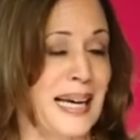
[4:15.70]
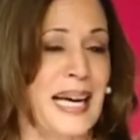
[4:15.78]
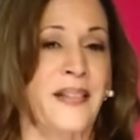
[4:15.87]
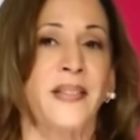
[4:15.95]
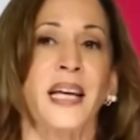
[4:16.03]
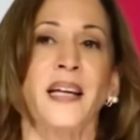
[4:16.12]

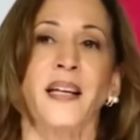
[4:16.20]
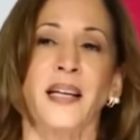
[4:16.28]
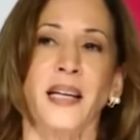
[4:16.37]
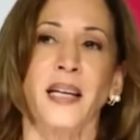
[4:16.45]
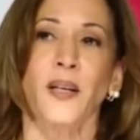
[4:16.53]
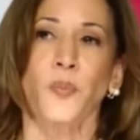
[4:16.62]
And they
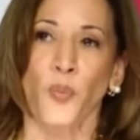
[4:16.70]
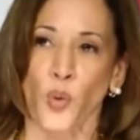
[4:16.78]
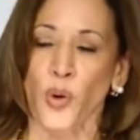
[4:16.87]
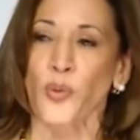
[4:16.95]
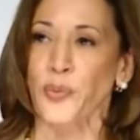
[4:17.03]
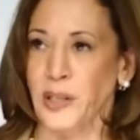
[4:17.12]
need
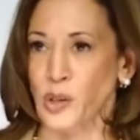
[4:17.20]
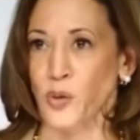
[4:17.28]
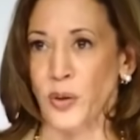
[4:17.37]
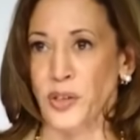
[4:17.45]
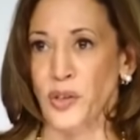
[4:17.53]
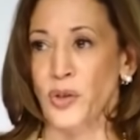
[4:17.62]
more
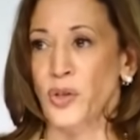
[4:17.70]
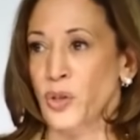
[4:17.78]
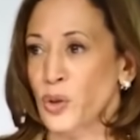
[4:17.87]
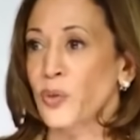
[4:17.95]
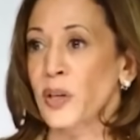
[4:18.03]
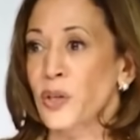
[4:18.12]
resources to
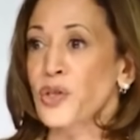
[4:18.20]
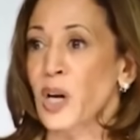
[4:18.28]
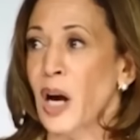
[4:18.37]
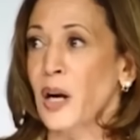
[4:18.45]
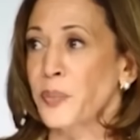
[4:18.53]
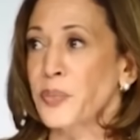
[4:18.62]
do their
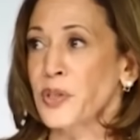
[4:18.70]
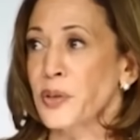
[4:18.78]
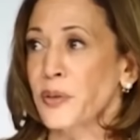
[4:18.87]
jobs,